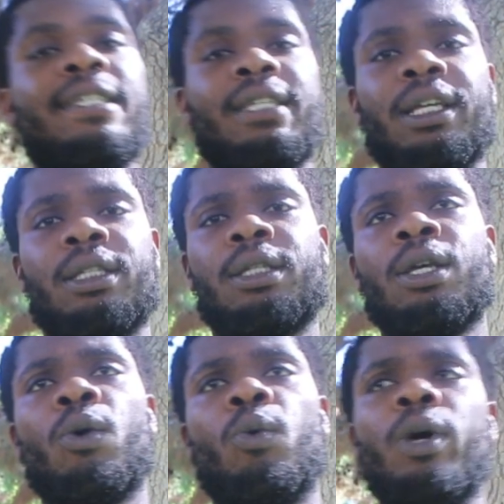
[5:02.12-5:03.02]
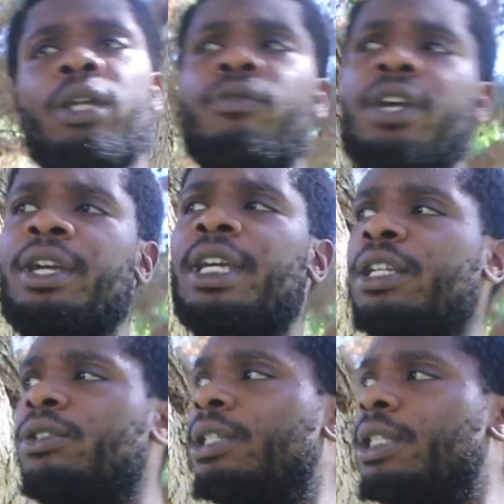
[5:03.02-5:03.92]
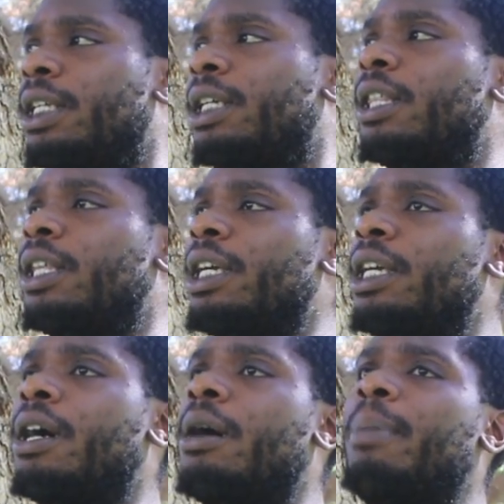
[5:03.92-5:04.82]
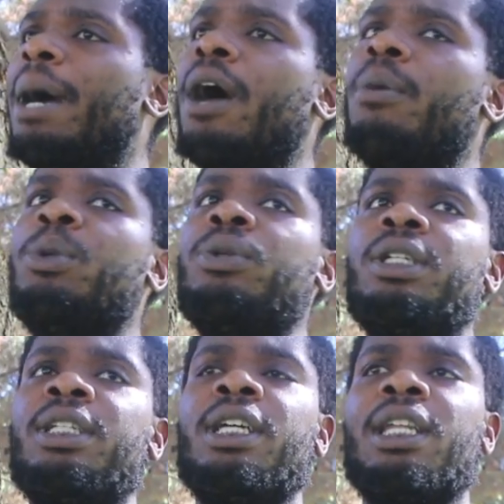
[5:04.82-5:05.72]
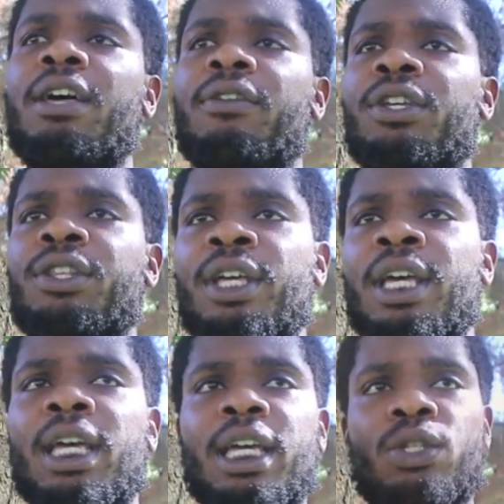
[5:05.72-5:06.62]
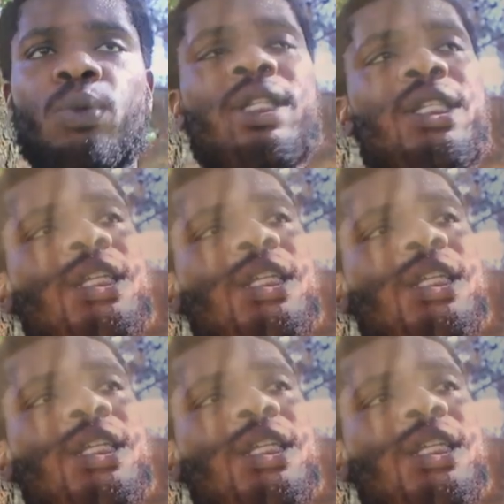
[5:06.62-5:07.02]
sense. One very interesting thing about Moon in the eleventh is, once